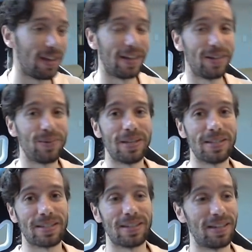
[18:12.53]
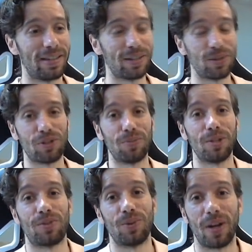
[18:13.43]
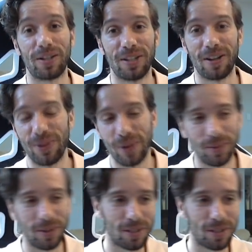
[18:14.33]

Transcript: Anyways, thank you so much for watching all the way up to